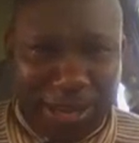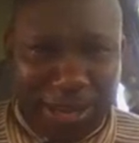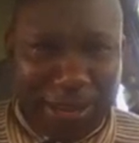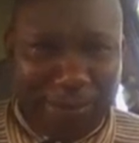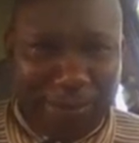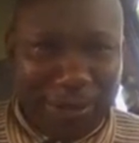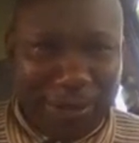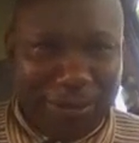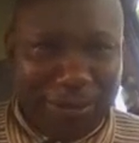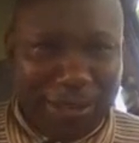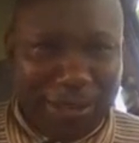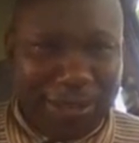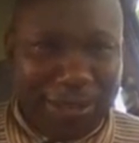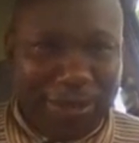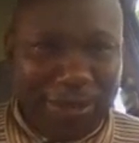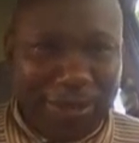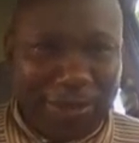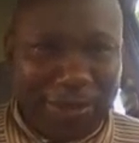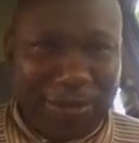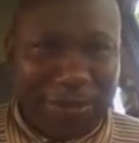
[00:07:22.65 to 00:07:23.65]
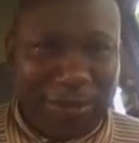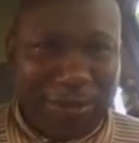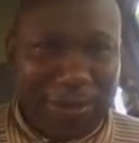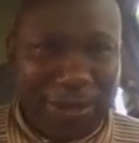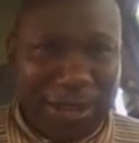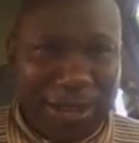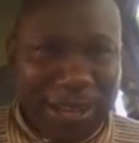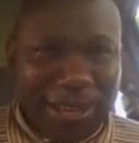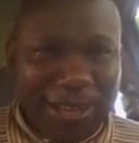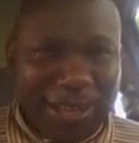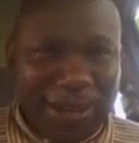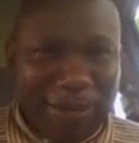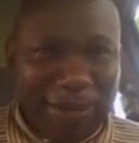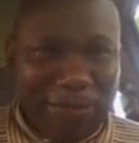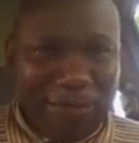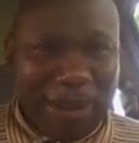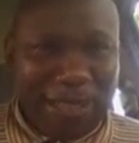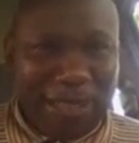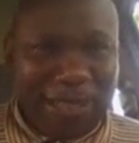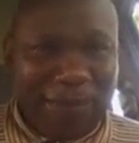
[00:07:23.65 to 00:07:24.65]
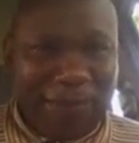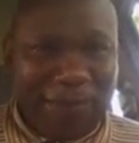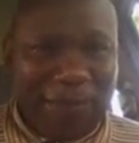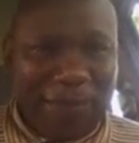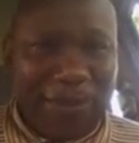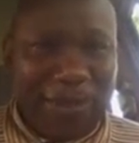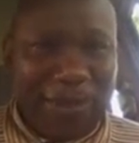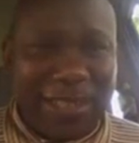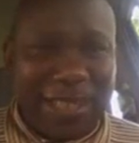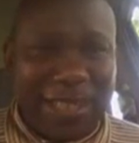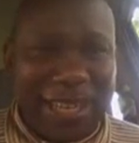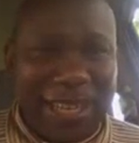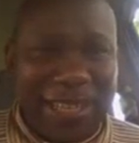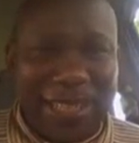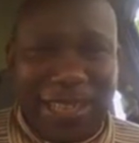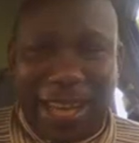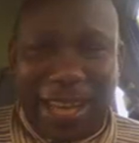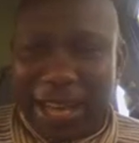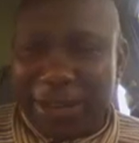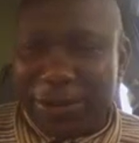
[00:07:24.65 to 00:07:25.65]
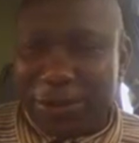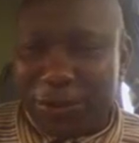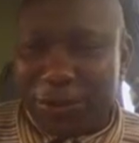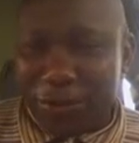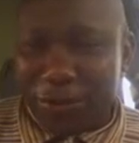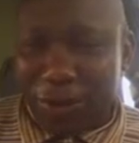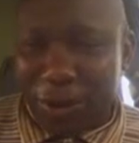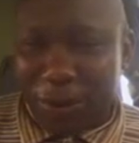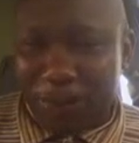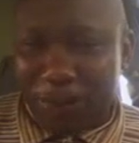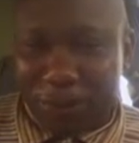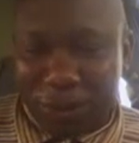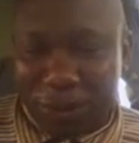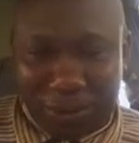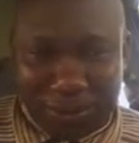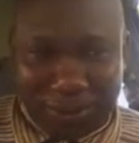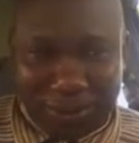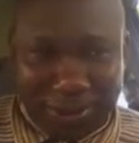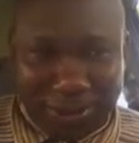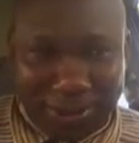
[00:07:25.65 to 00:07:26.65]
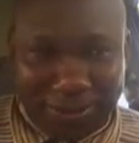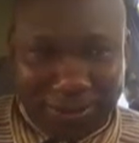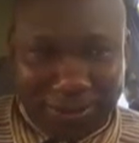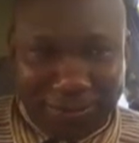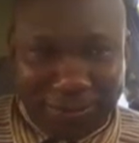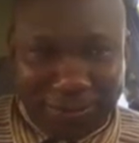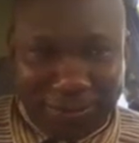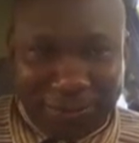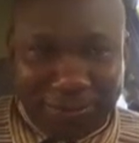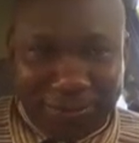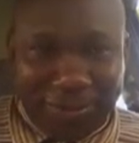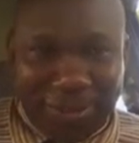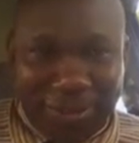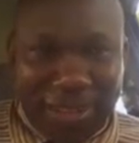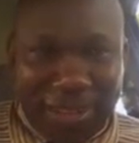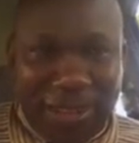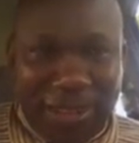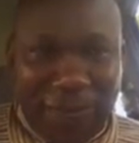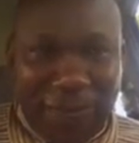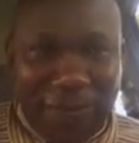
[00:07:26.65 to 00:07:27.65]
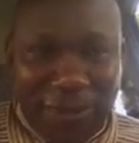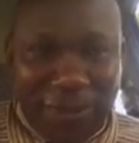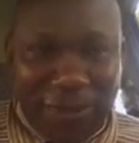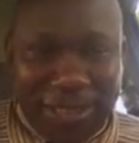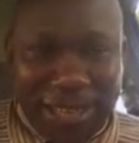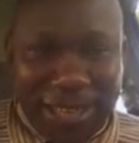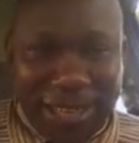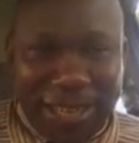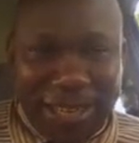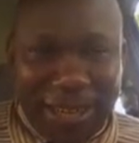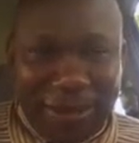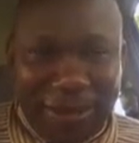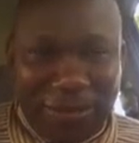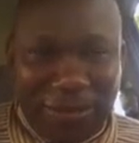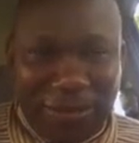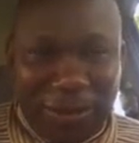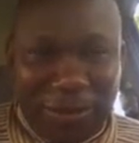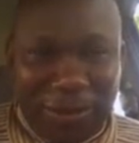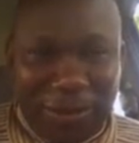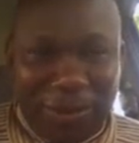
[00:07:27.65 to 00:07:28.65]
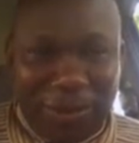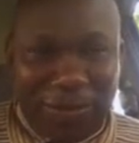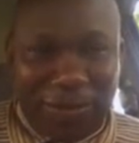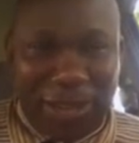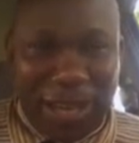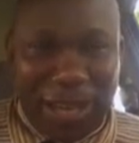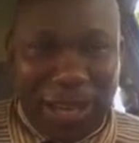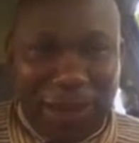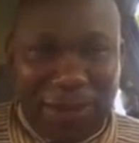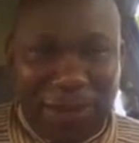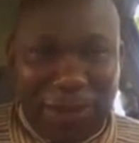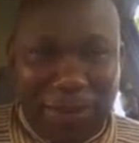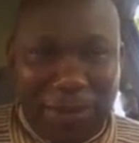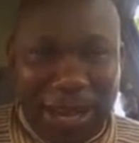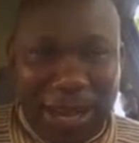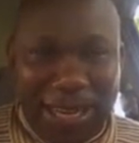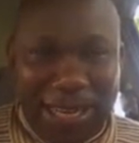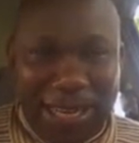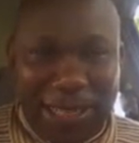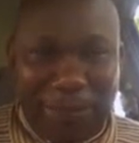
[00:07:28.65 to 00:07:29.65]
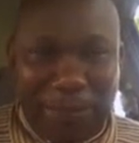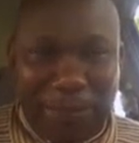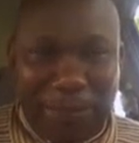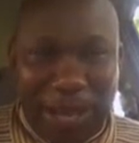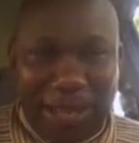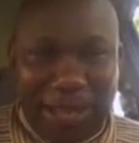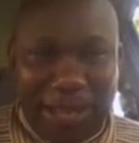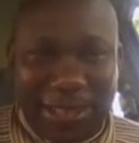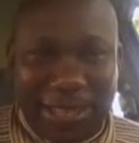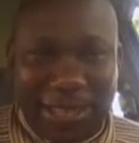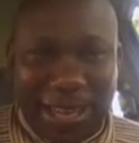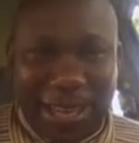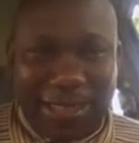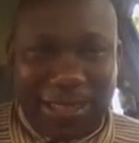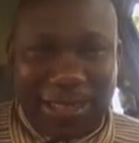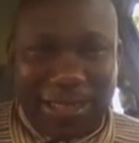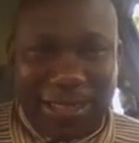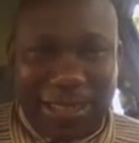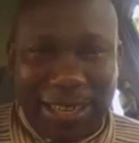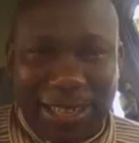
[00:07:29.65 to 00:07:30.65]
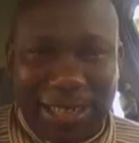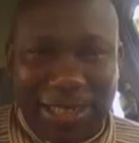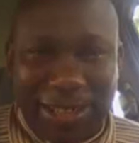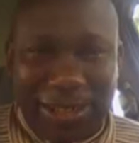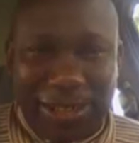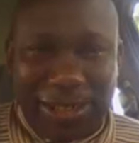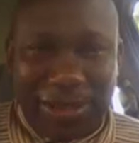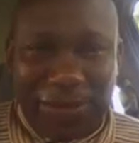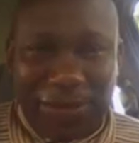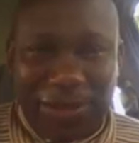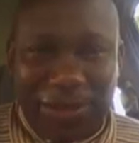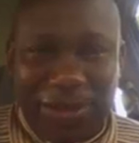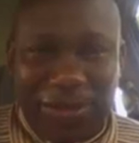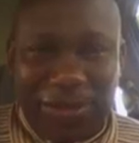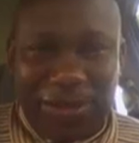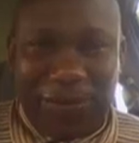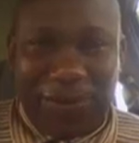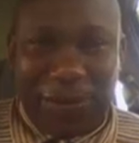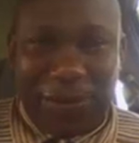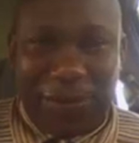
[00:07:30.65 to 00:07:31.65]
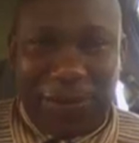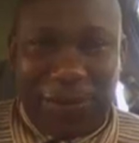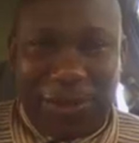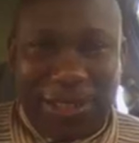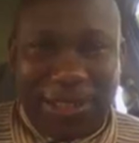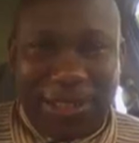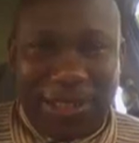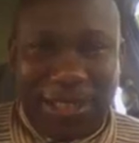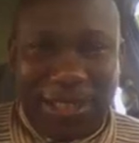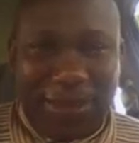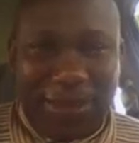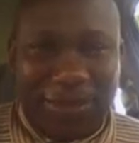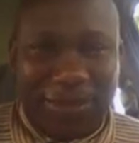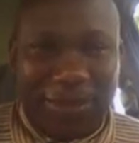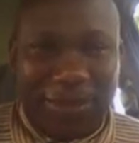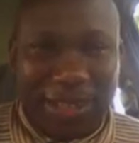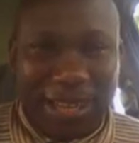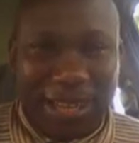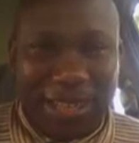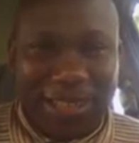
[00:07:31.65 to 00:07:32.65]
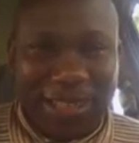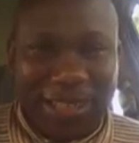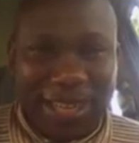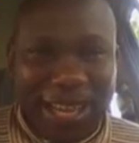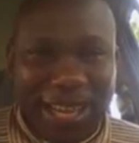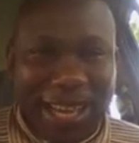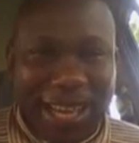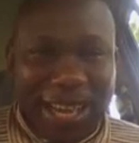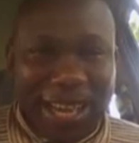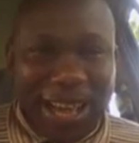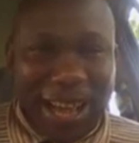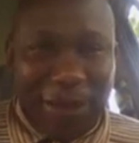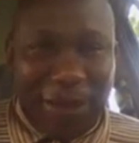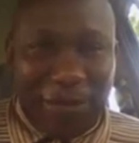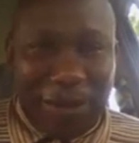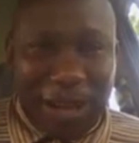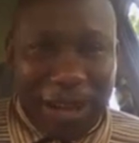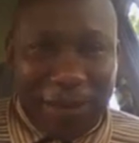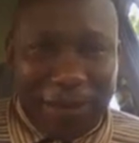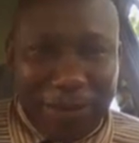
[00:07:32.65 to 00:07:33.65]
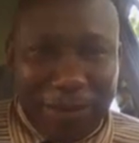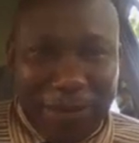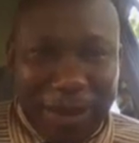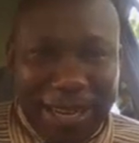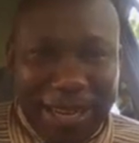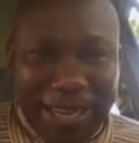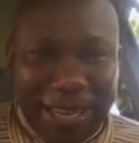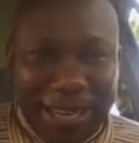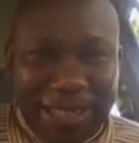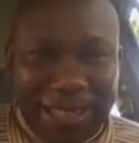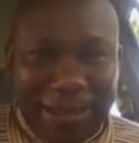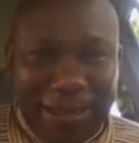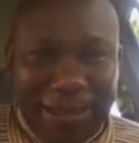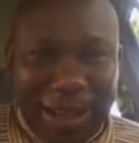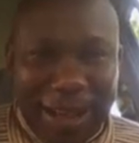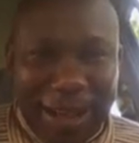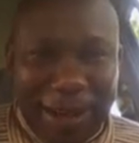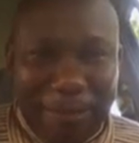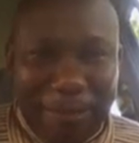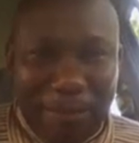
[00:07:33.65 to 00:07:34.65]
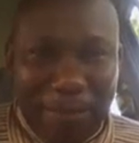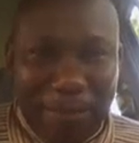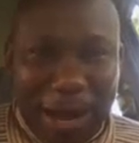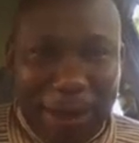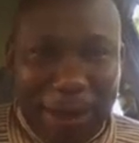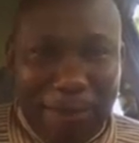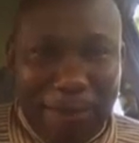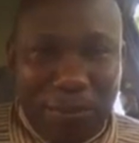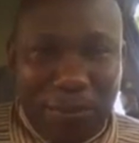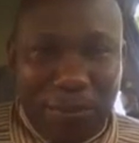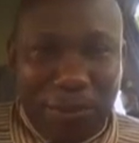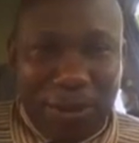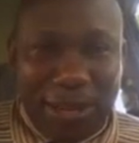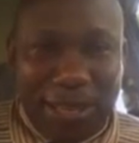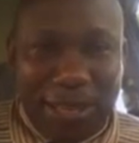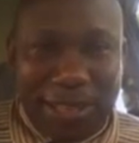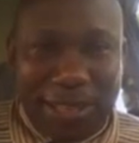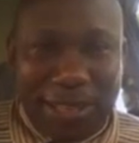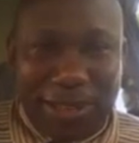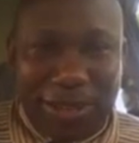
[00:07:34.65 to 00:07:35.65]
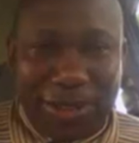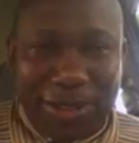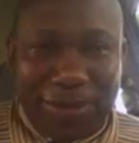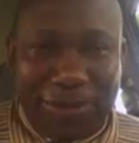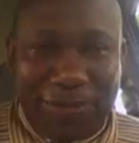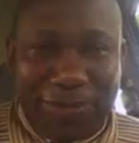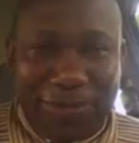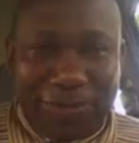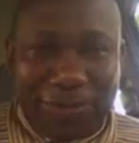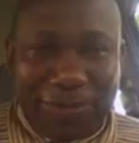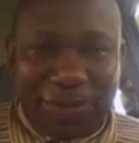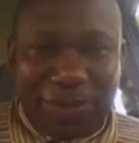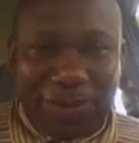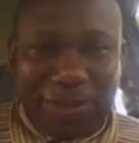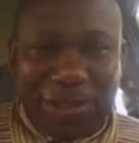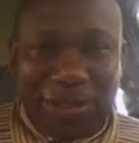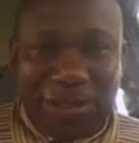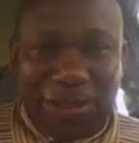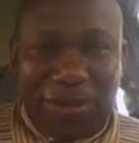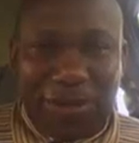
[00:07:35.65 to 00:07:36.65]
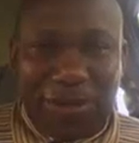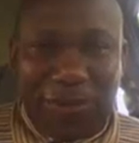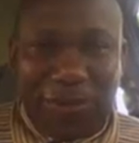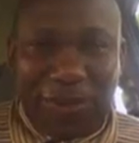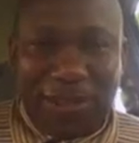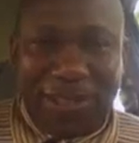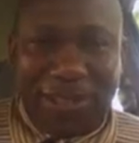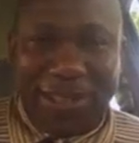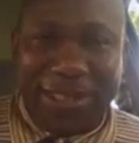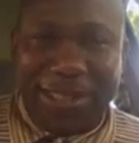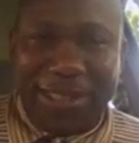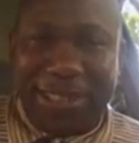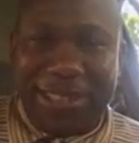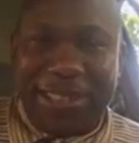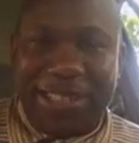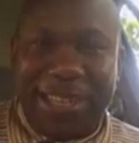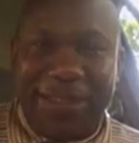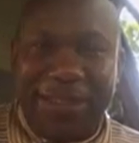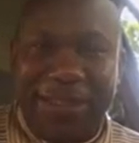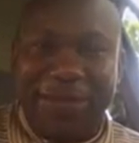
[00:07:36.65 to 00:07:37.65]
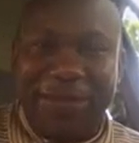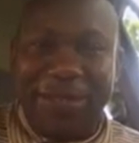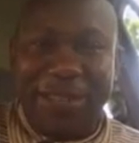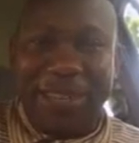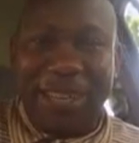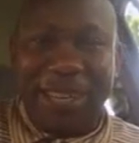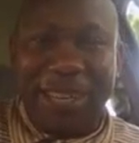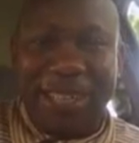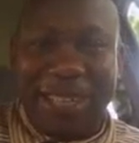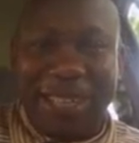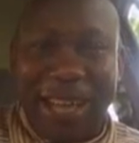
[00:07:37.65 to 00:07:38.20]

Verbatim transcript: Let me quickly go through the price. The front end has two options. The front end has two options. We have the MarketPal Start Edition, which goes for forty-seven dollars, and we have the MarketPal Pro Edition, which goes for sixty-seven dollars.